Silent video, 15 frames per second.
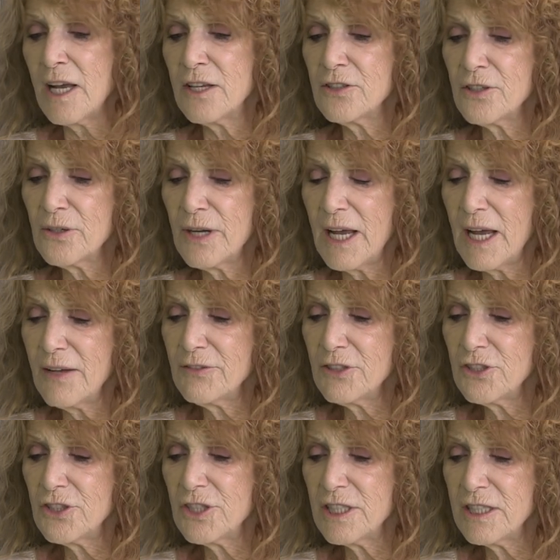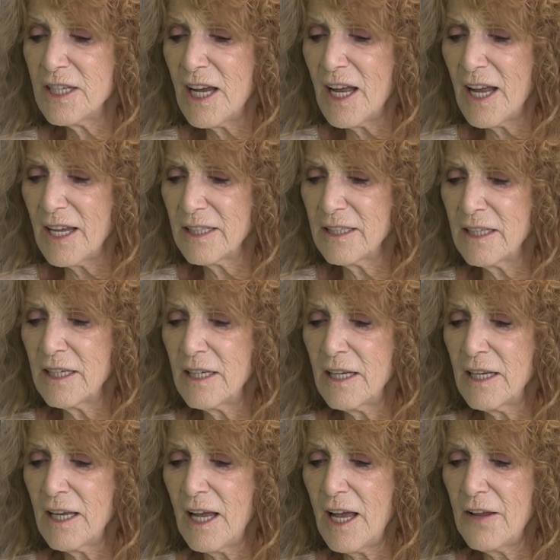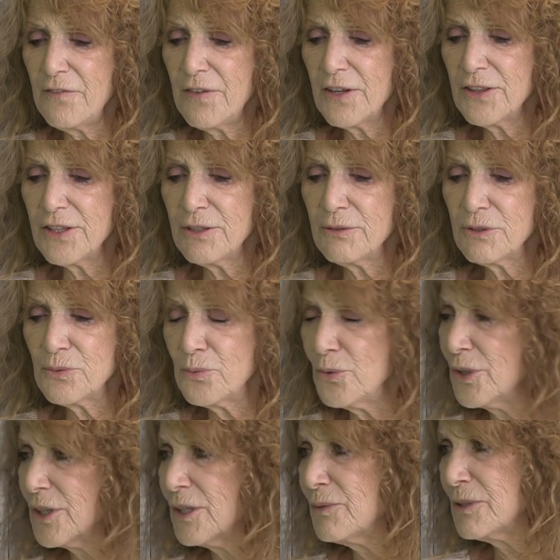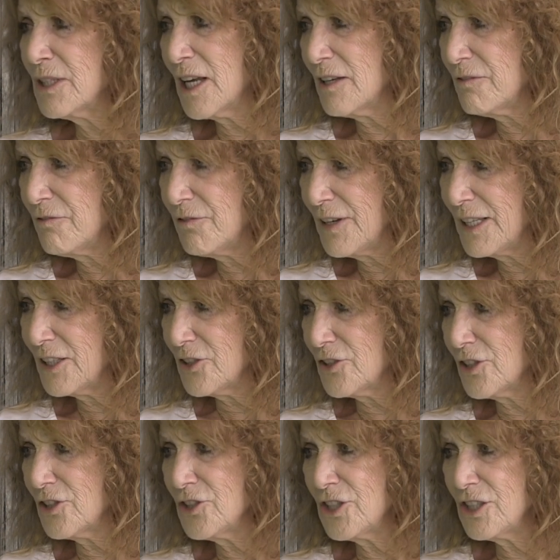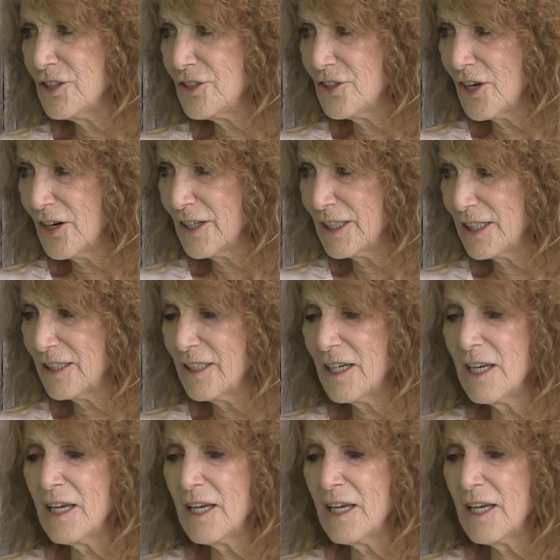So after she died, I felt there was work that was unfinished that she started.